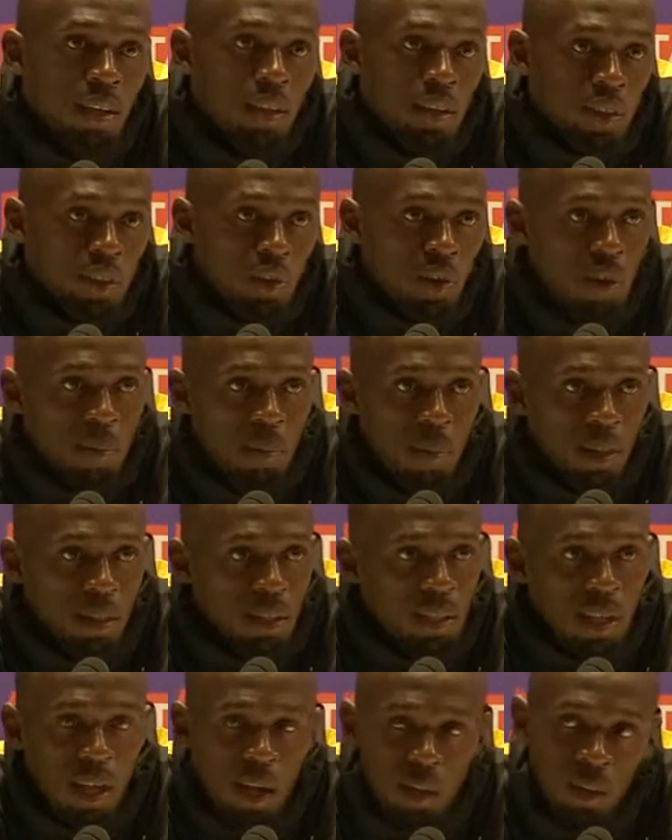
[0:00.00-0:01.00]
sure, but
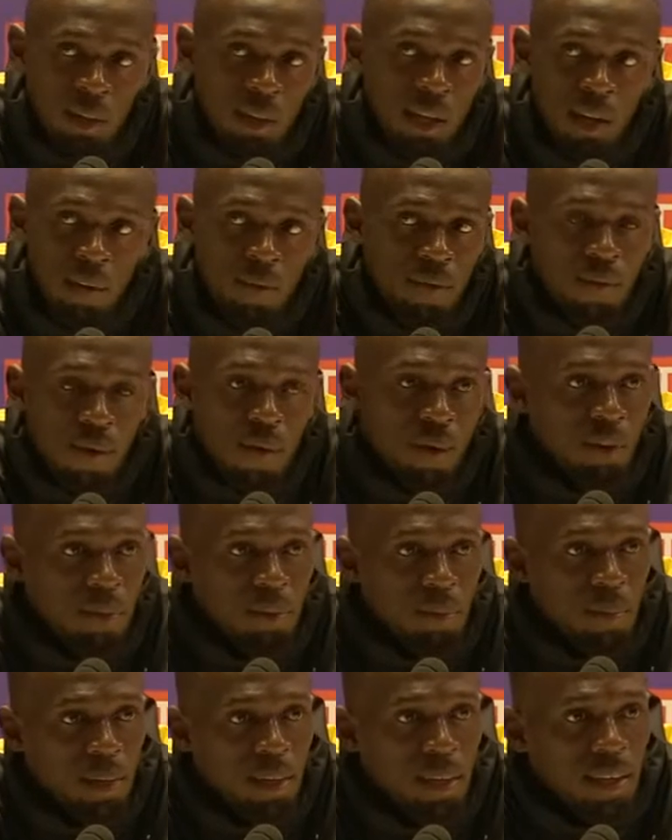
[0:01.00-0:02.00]
I will not
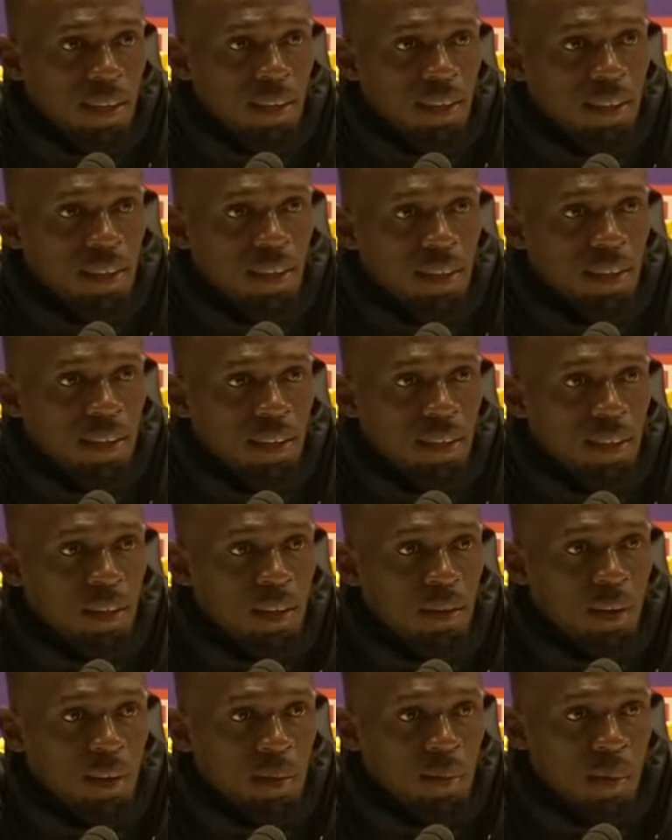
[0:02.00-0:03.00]
force my kid
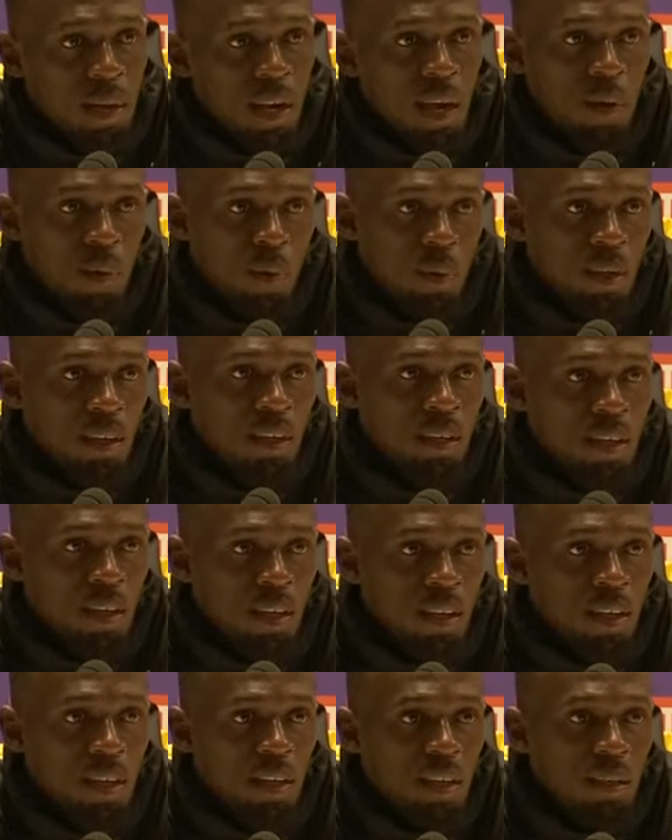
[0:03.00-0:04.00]
to run. But I will
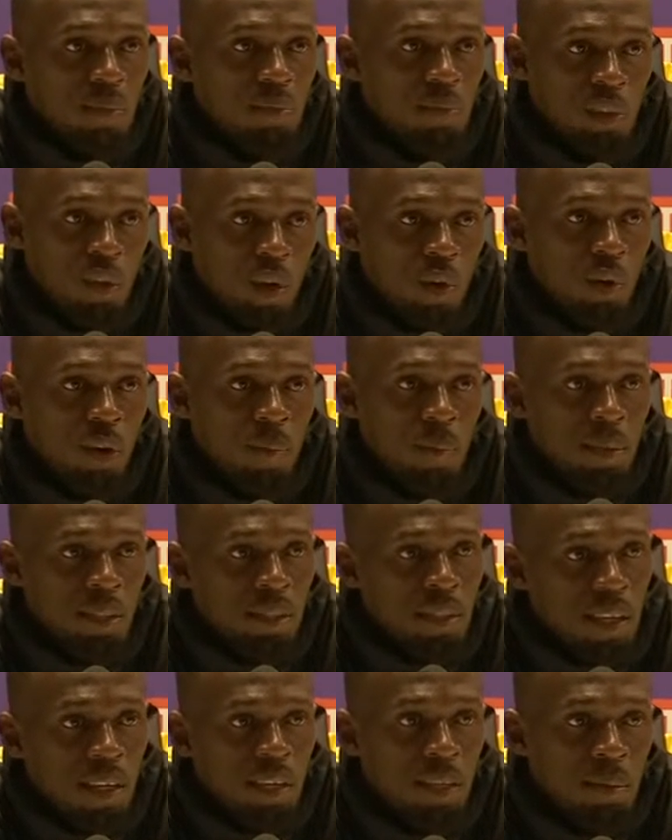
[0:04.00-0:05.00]
show them
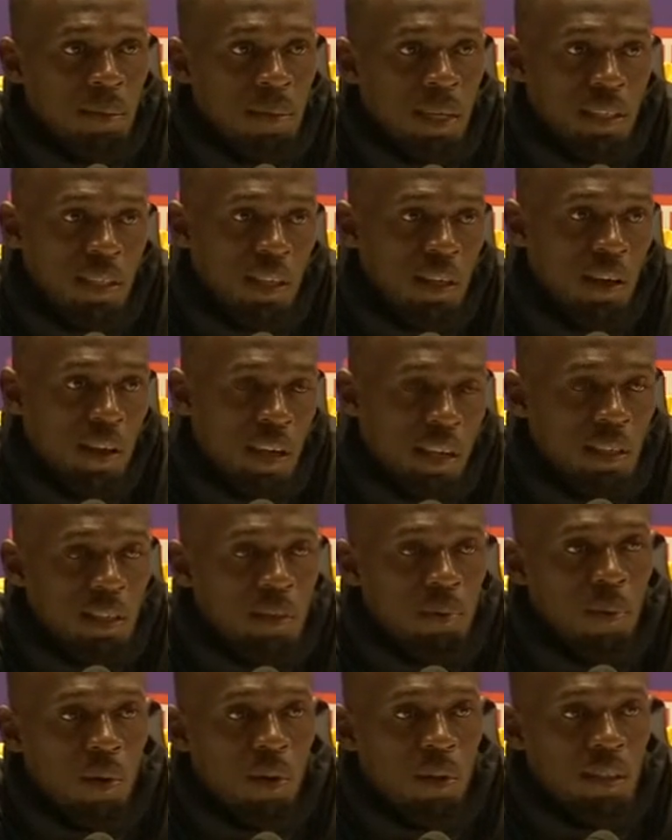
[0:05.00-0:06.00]
and tell them that's a great
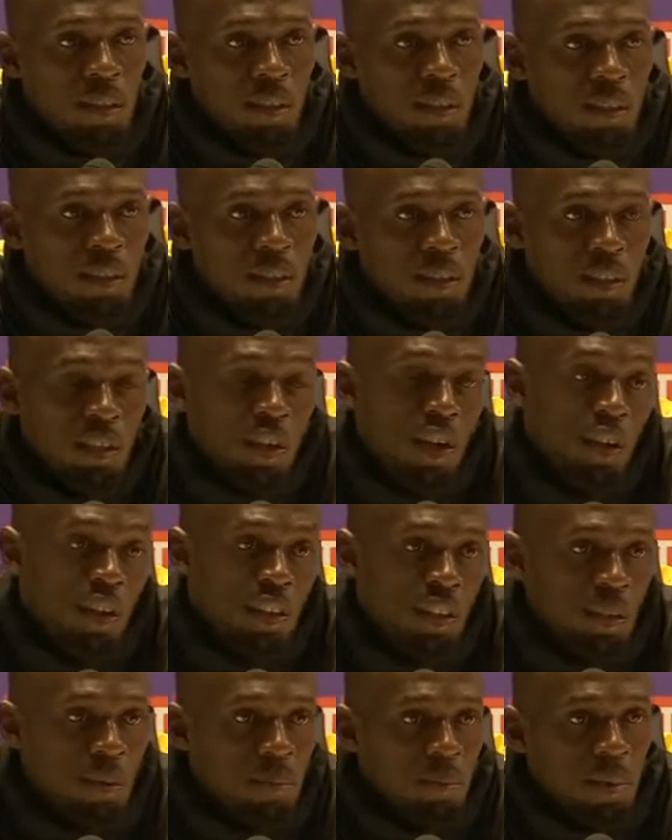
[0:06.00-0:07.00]
sport and
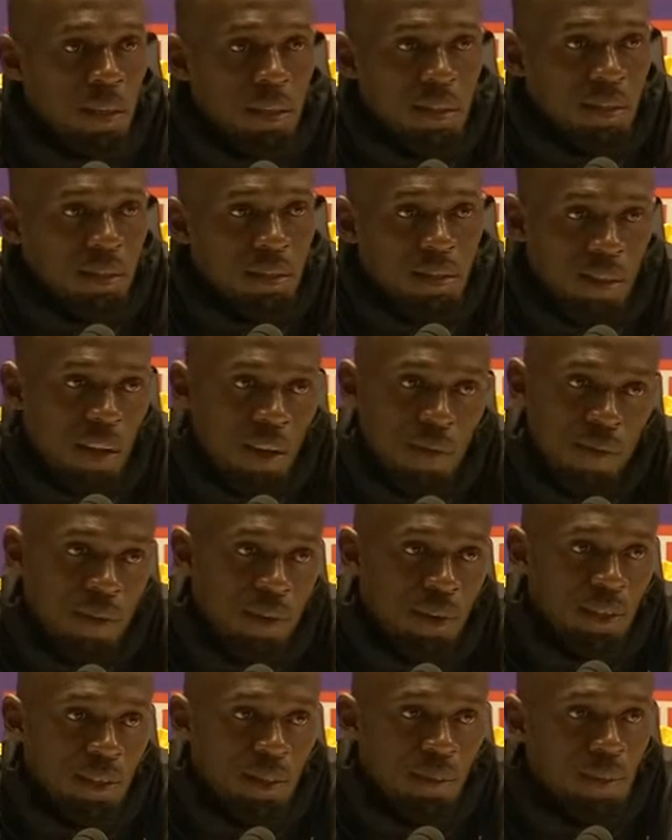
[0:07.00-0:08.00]
encourage them, but not
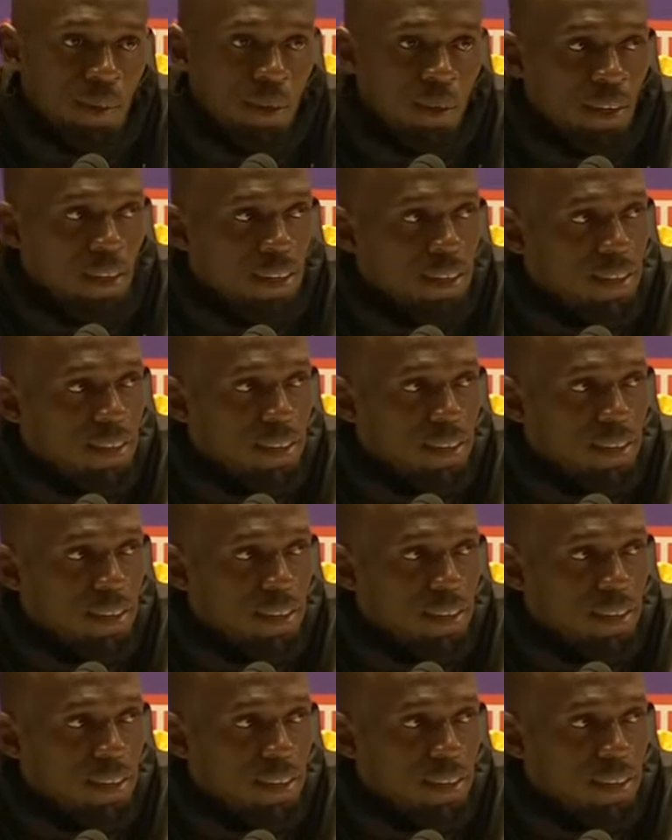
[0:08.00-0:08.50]
force them to run.